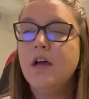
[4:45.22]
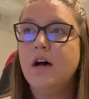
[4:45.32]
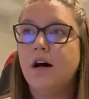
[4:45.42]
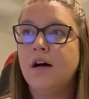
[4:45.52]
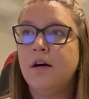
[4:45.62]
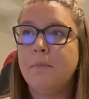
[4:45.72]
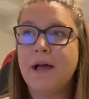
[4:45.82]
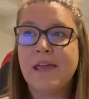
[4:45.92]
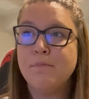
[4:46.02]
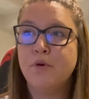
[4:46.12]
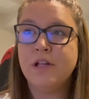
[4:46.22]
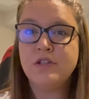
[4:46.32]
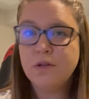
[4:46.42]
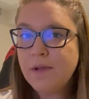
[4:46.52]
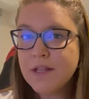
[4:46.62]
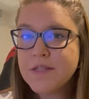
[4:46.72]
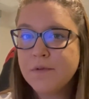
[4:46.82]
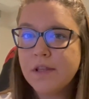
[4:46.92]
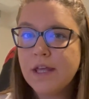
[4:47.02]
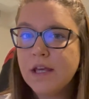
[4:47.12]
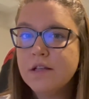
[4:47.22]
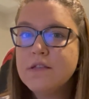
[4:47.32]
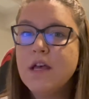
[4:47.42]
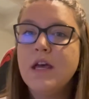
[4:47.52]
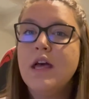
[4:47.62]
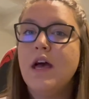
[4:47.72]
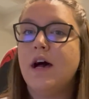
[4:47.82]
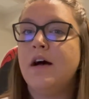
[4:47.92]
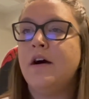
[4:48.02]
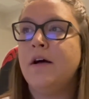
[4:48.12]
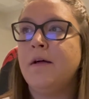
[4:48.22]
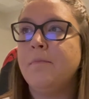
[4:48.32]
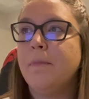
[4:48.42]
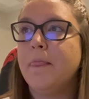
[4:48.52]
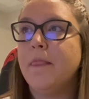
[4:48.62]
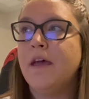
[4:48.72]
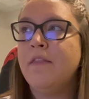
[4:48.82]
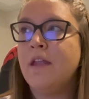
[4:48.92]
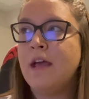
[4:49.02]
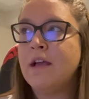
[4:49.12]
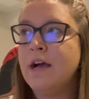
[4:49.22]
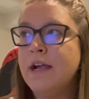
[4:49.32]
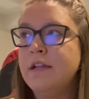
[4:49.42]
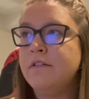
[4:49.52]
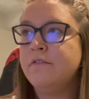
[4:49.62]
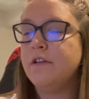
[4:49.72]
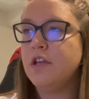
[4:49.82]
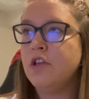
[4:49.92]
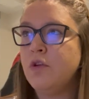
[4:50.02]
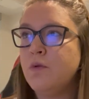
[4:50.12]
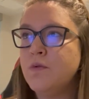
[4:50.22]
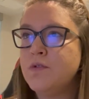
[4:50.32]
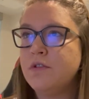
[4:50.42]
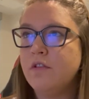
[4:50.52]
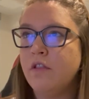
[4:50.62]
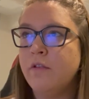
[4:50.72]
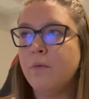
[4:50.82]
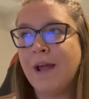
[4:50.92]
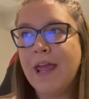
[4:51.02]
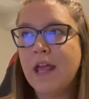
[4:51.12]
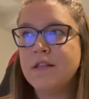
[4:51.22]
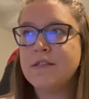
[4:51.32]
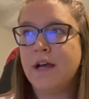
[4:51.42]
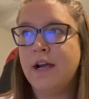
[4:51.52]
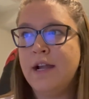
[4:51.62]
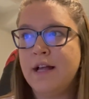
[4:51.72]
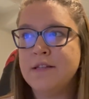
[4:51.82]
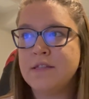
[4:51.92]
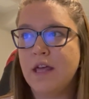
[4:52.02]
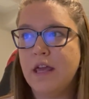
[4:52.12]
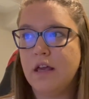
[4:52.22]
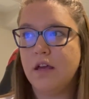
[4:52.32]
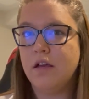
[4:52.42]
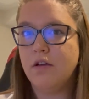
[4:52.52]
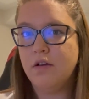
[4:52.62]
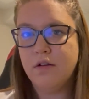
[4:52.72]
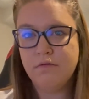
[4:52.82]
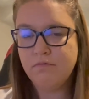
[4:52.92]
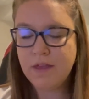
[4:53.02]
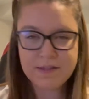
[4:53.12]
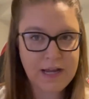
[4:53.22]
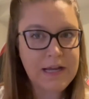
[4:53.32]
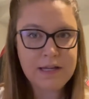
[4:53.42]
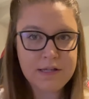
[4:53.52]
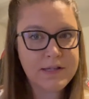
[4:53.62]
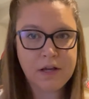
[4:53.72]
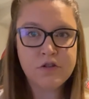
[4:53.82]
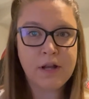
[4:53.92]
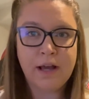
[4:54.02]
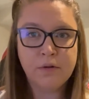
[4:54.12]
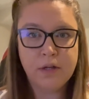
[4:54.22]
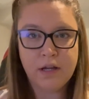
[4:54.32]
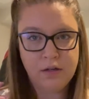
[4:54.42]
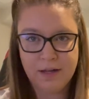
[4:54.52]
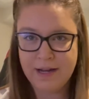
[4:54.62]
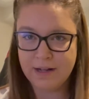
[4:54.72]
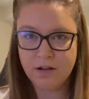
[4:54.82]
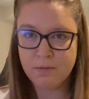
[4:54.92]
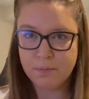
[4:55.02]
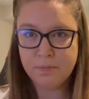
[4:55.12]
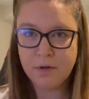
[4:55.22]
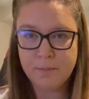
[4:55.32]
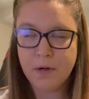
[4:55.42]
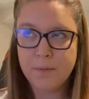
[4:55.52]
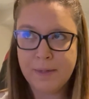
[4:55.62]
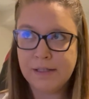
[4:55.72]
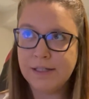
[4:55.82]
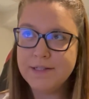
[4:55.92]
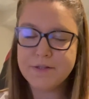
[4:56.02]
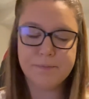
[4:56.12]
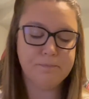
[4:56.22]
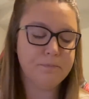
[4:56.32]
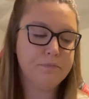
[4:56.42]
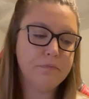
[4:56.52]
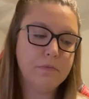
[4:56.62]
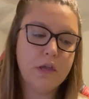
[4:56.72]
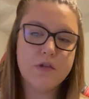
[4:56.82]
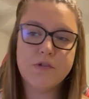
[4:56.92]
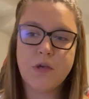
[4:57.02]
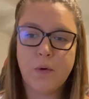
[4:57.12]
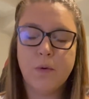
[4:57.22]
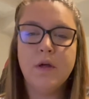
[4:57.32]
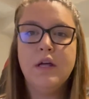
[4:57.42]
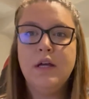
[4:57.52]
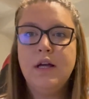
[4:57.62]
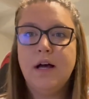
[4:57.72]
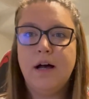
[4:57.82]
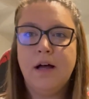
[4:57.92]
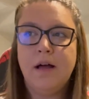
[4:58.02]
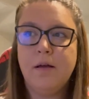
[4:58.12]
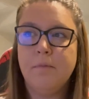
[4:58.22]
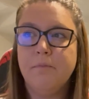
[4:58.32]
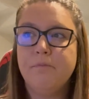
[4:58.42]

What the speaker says: I can put in due dates for things. And then I kind of used the right-hand side as like things I need to section out and kind of compartmentalize. So on